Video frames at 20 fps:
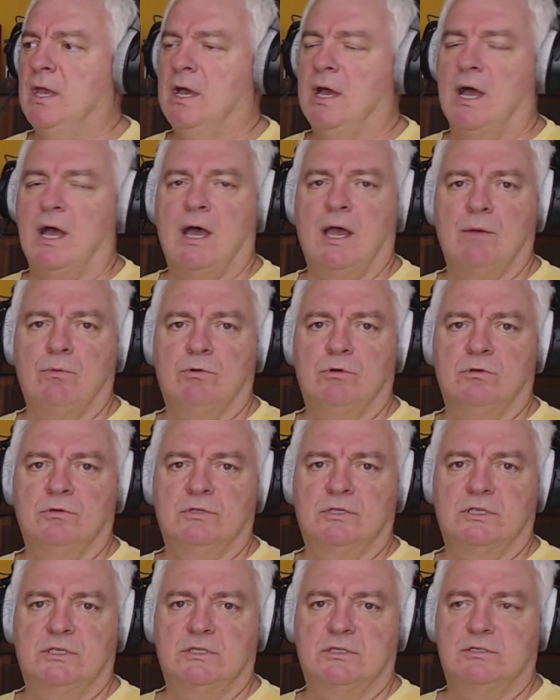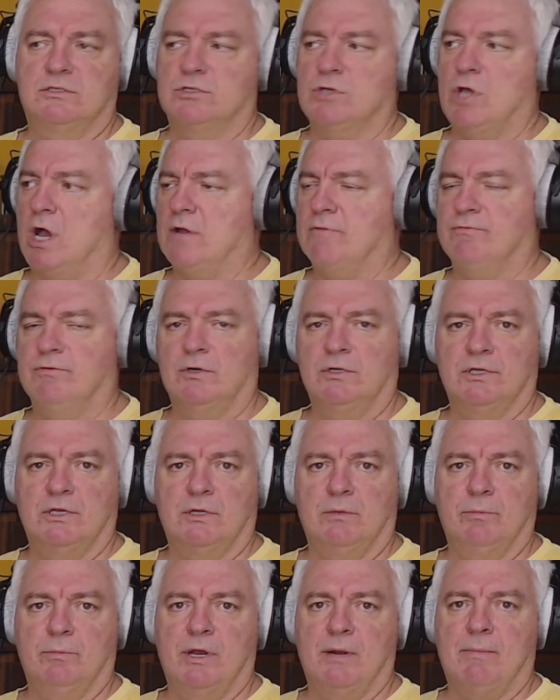I will talk for a
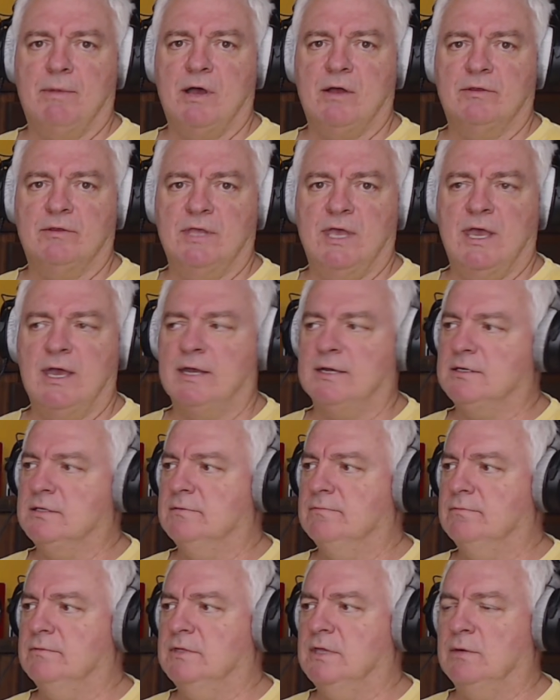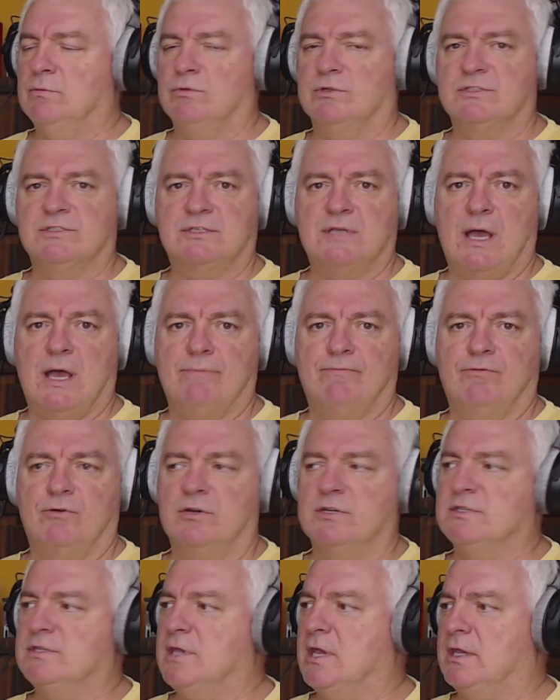little bit about that, then we'll stop for
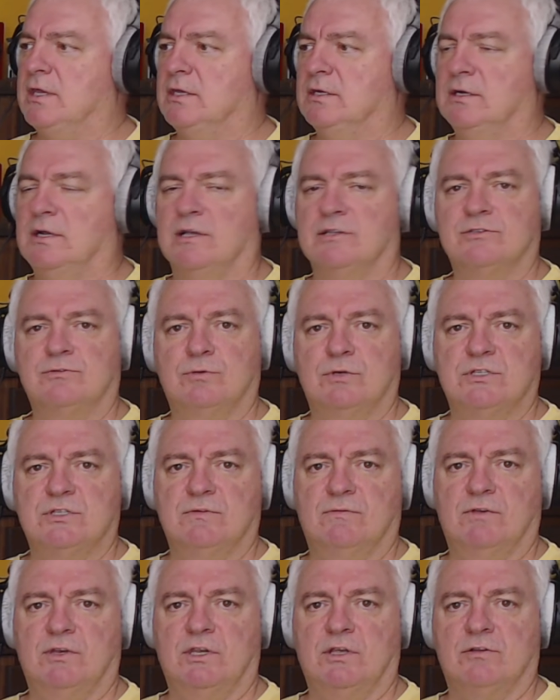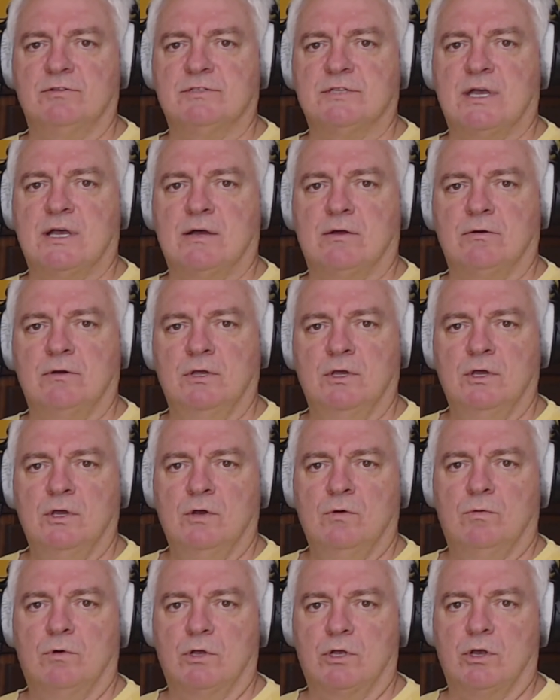a second, I'll switch the videos out,
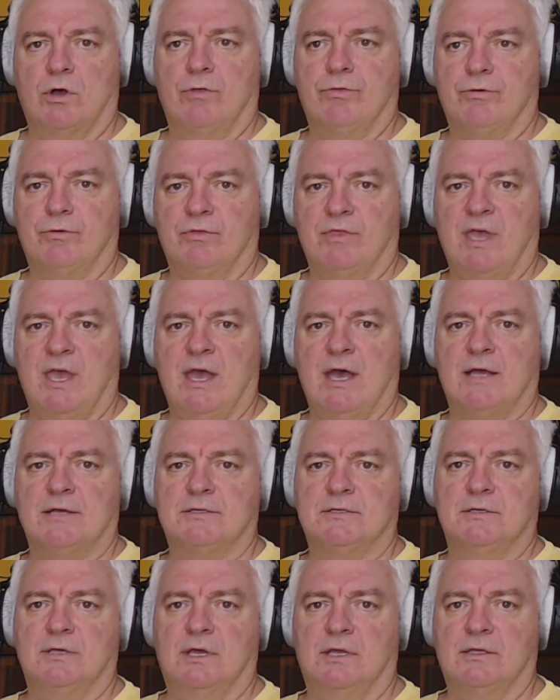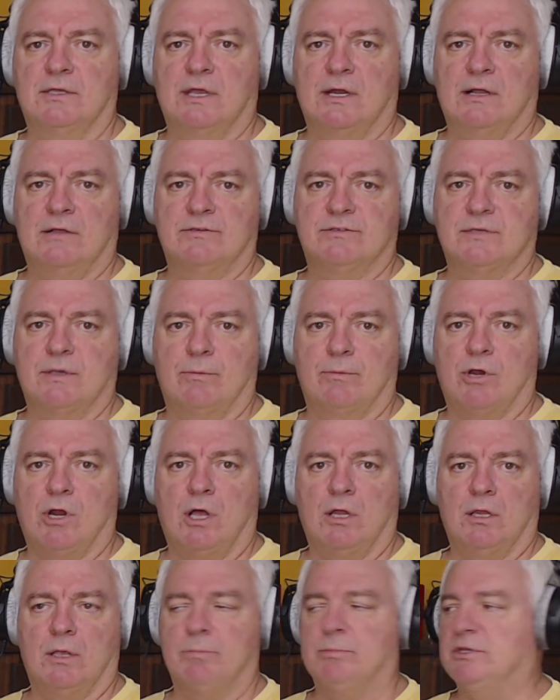we'll go through that, and then I'll sum it
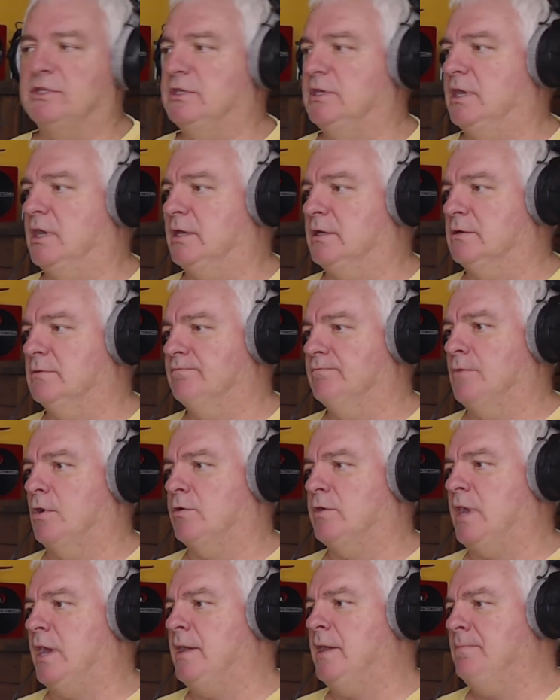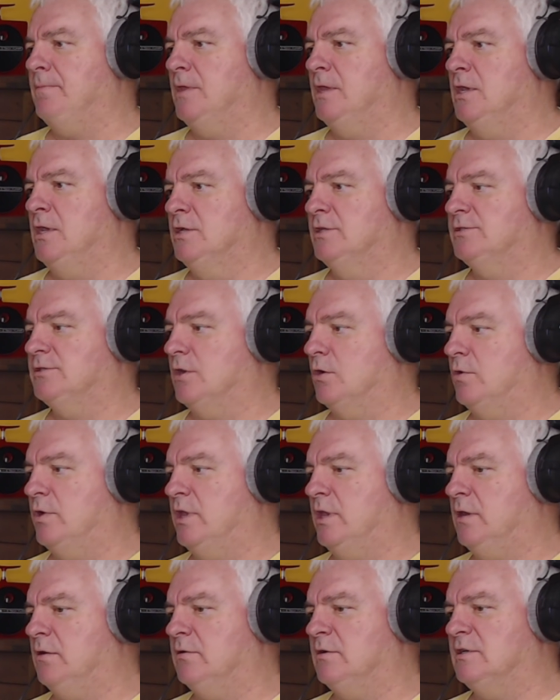all up at the end. Okay? So
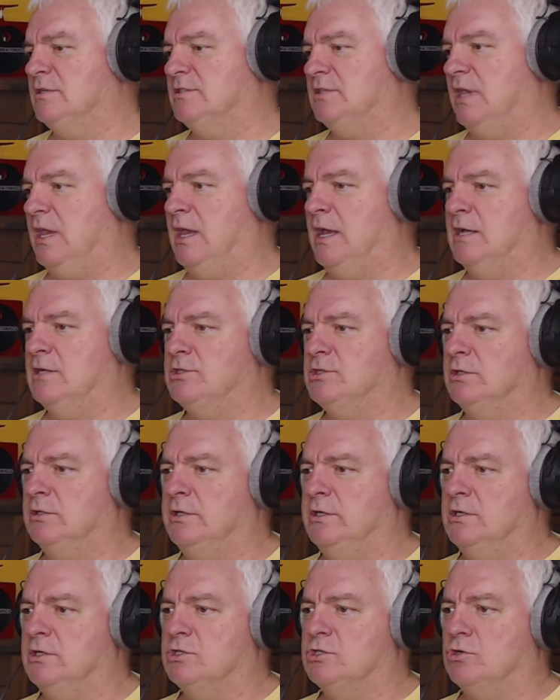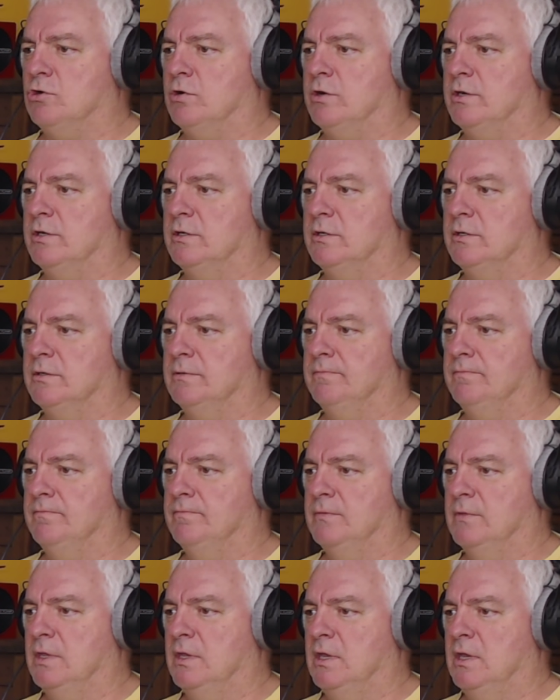here is Angelina Jordan
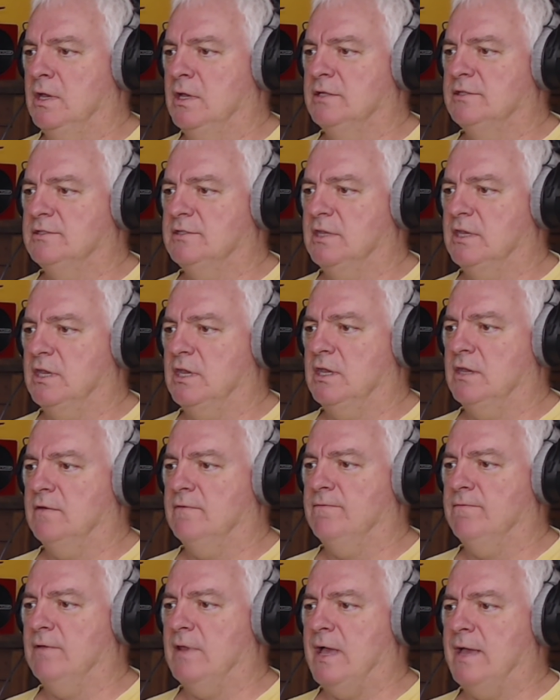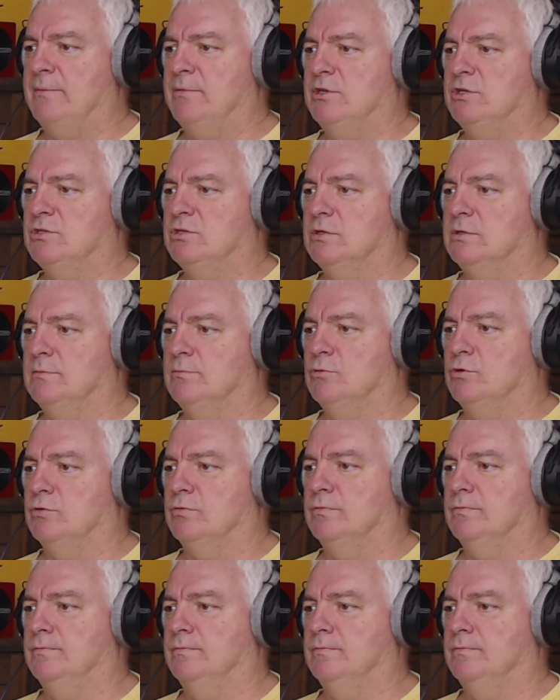singing Fly Me to the Moon.